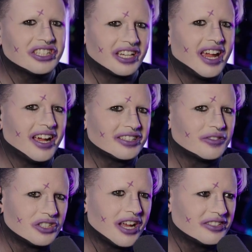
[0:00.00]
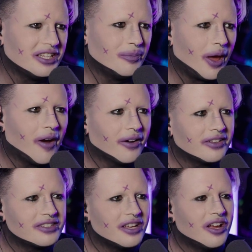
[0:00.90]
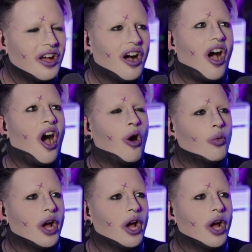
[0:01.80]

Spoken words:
the kids of Gen Z parents. Oh, we